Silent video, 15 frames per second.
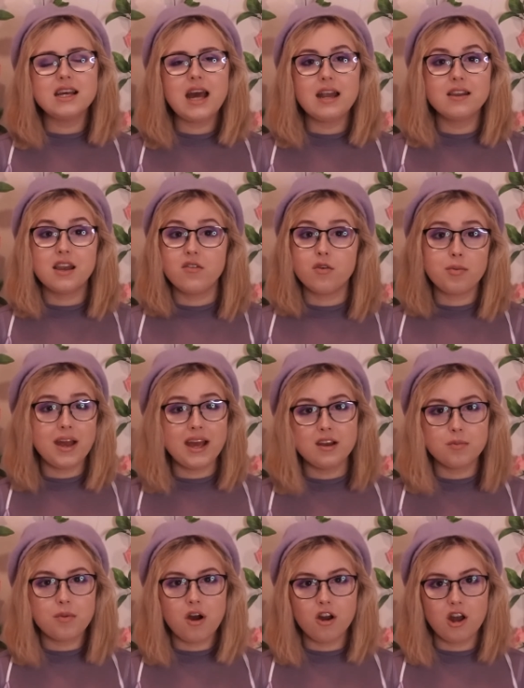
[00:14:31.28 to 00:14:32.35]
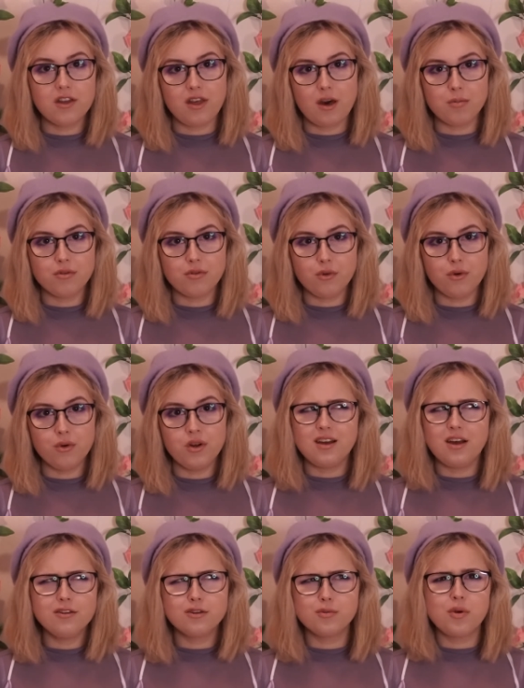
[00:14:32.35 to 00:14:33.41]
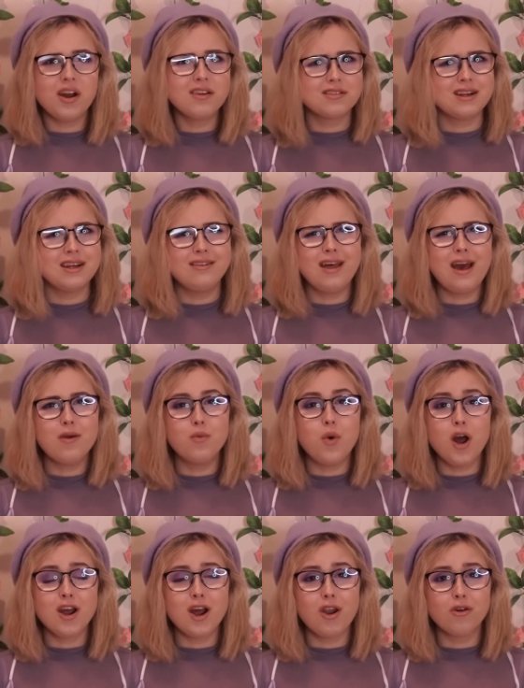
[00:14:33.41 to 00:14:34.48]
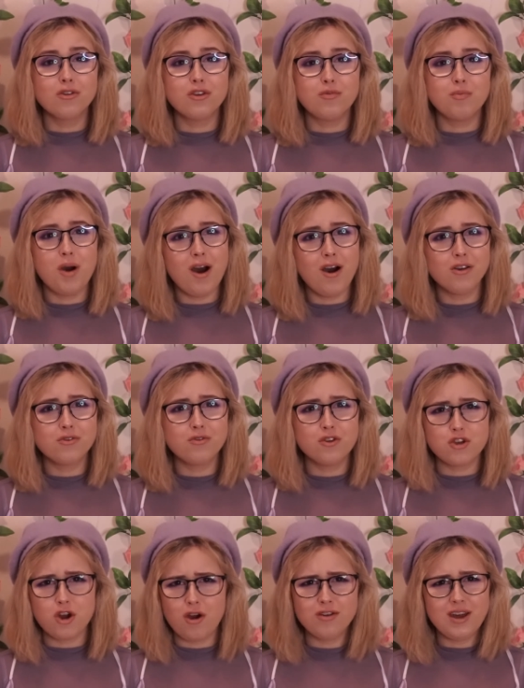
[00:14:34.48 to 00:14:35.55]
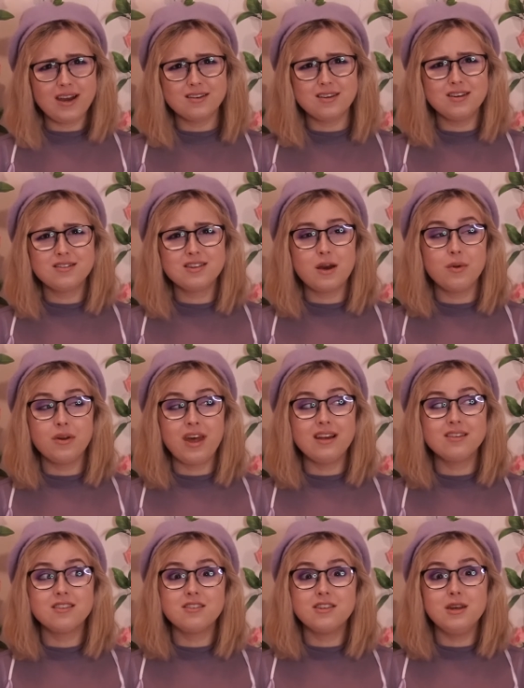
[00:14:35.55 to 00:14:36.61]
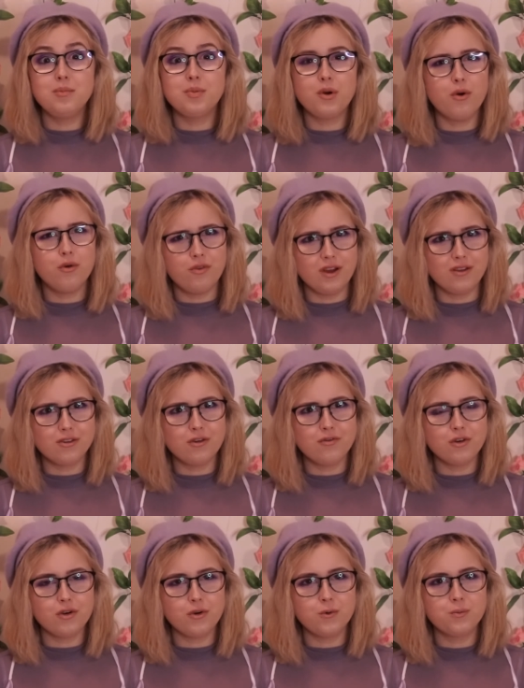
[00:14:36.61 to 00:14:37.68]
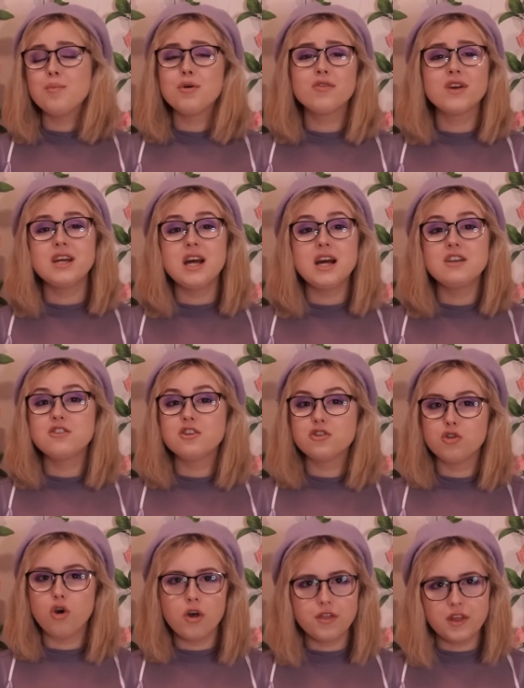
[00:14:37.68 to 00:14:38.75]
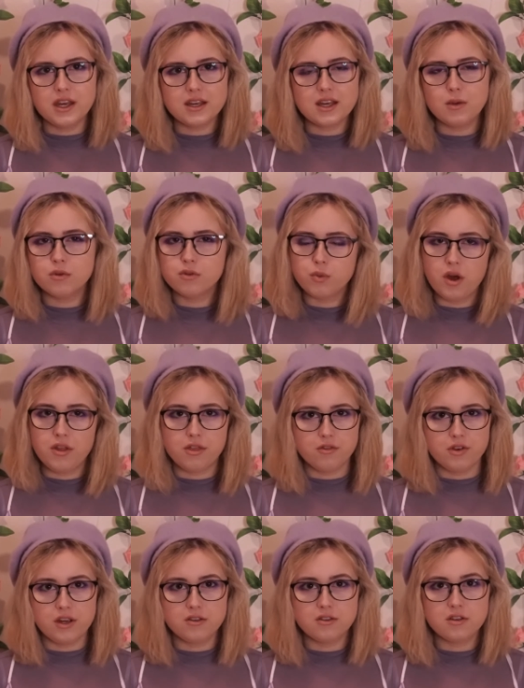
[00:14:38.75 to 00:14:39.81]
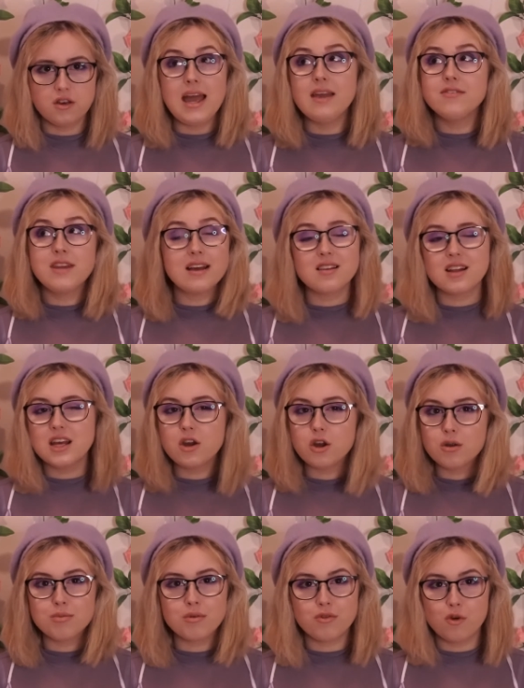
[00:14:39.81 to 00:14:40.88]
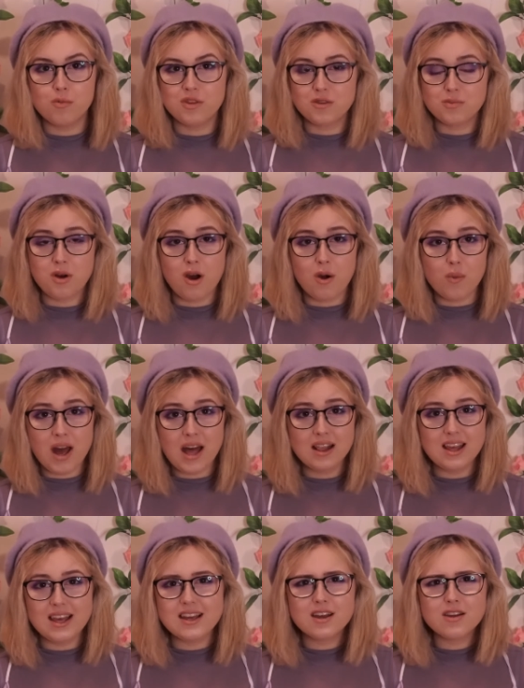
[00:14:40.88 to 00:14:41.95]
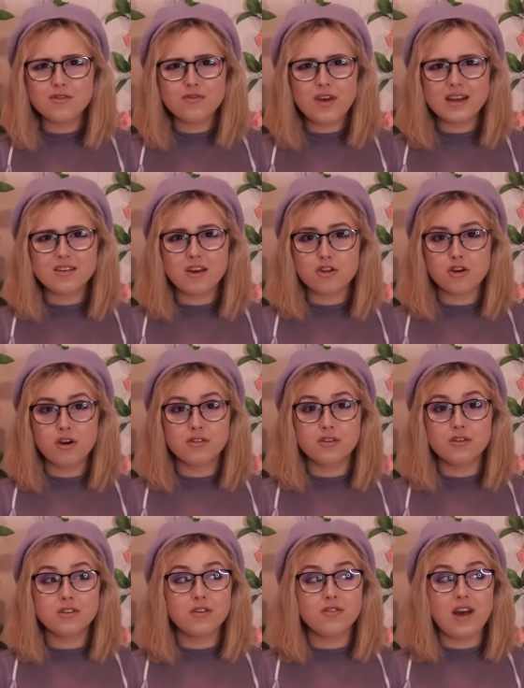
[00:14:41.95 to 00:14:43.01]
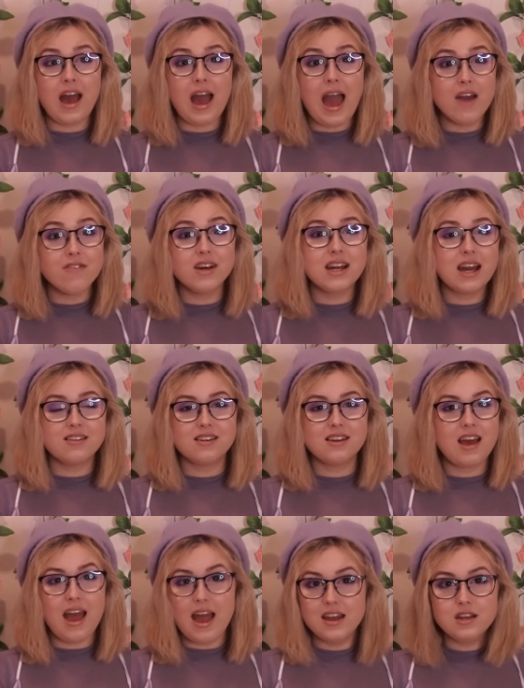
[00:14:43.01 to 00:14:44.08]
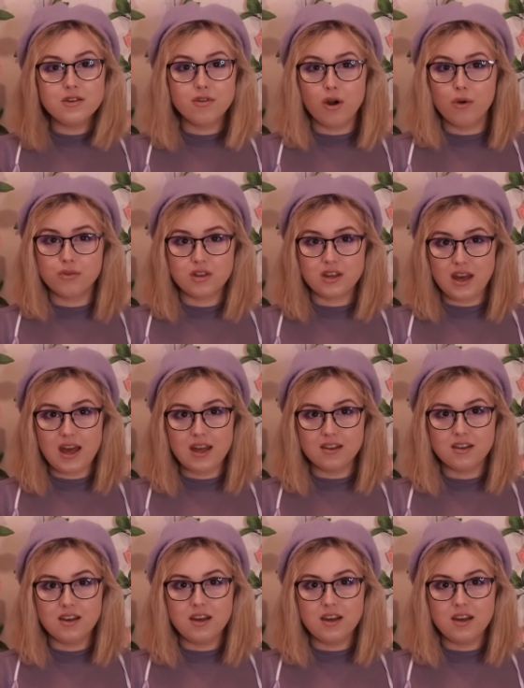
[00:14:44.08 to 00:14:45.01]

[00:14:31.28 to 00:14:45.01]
had never played a part like that before. Unsurprisingly, there weren't a lot of parts for child actors that were that deep or philosophical. Maria did not think it was worth the risk. If Natalie couldn't perform this part well, it could affect her chances of ever getting any roles again,